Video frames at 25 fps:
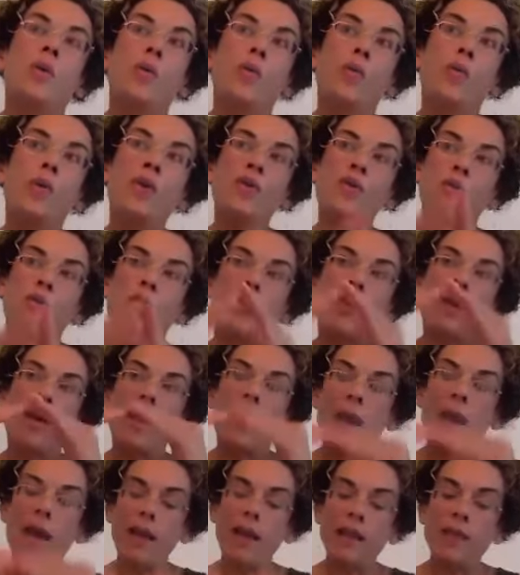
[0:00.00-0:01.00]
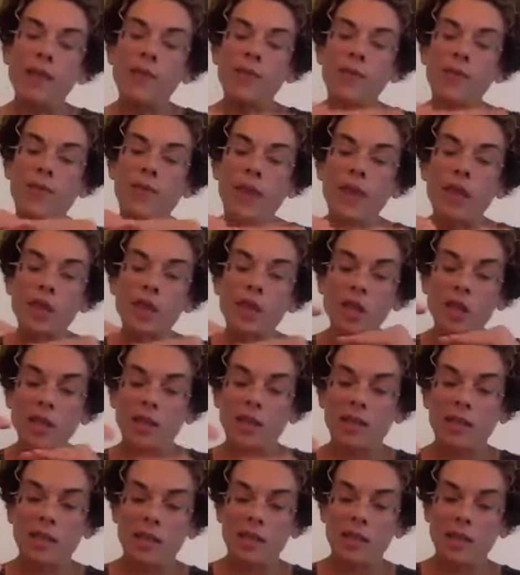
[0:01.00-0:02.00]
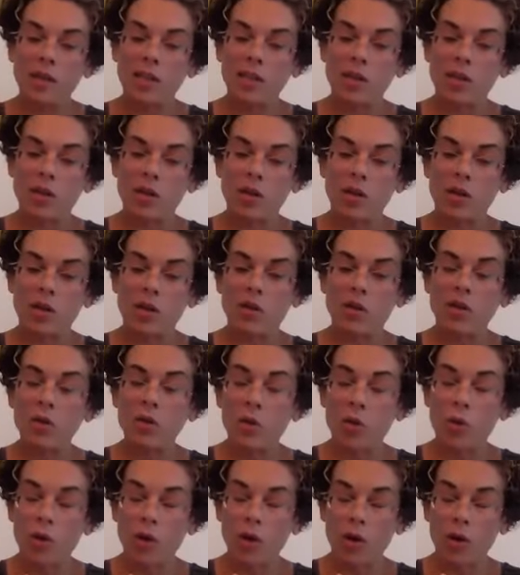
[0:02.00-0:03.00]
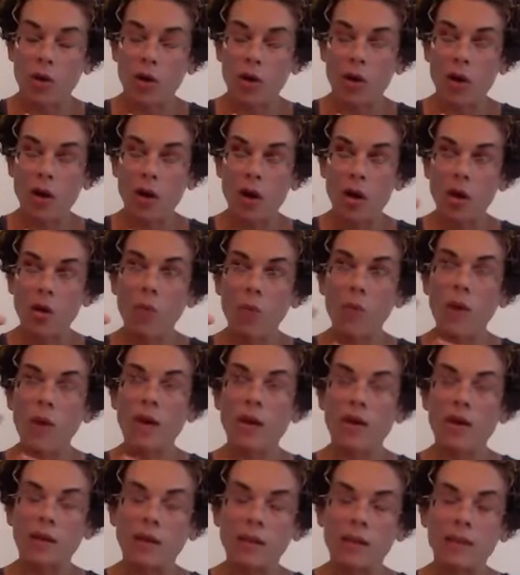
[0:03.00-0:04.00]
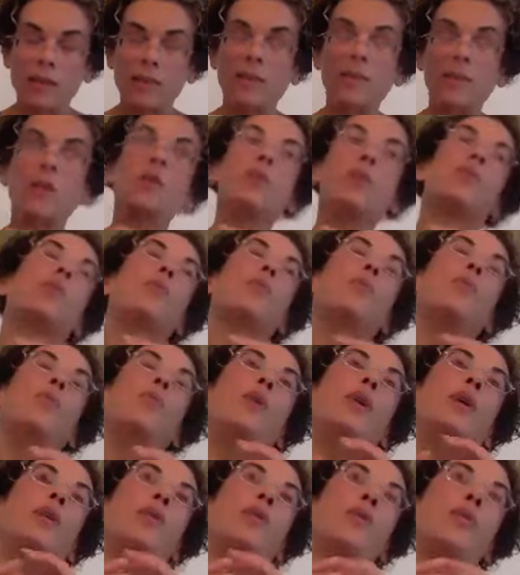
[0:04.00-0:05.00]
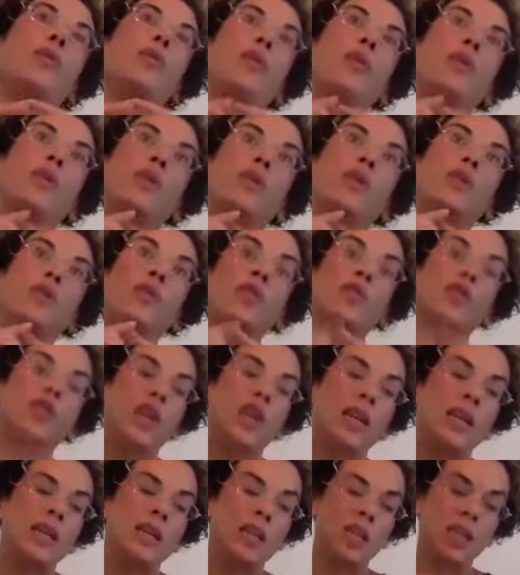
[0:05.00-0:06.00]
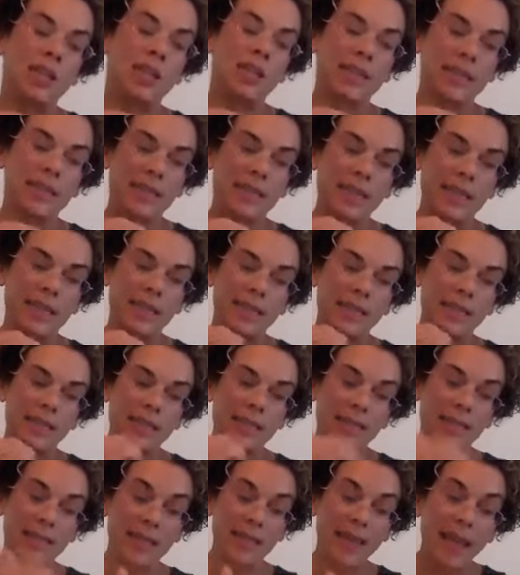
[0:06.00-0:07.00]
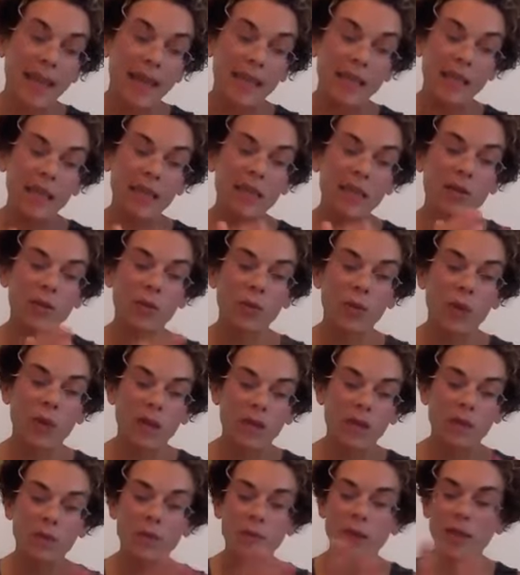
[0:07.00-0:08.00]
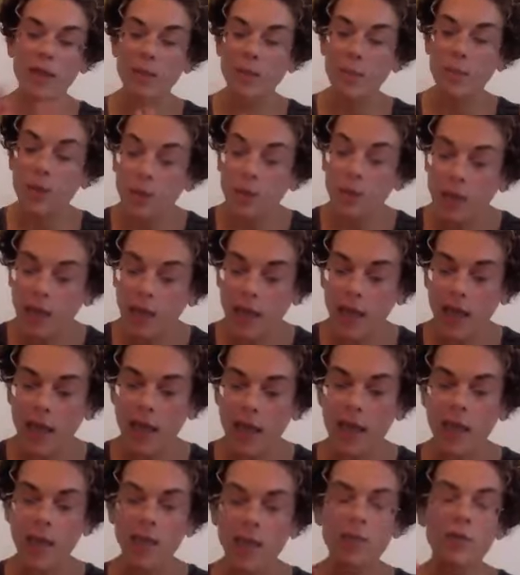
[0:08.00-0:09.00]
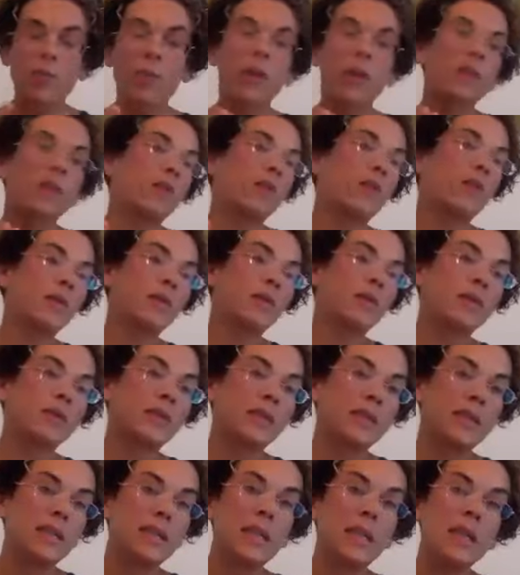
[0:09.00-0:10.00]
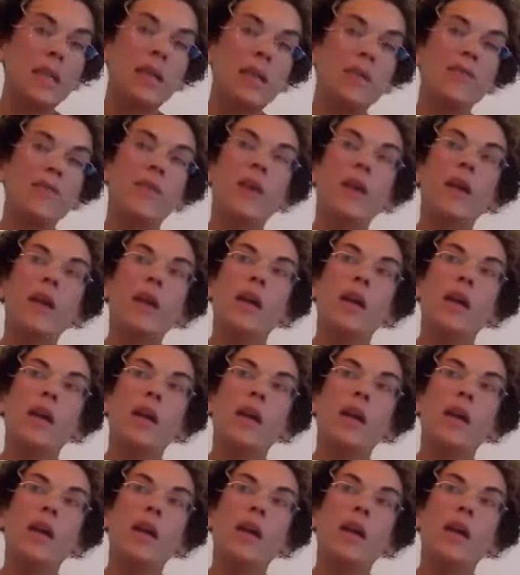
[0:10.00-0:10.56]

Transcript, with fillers: with elevation in your awareness, with the changes in society and the way that we communicate and the way that we receive,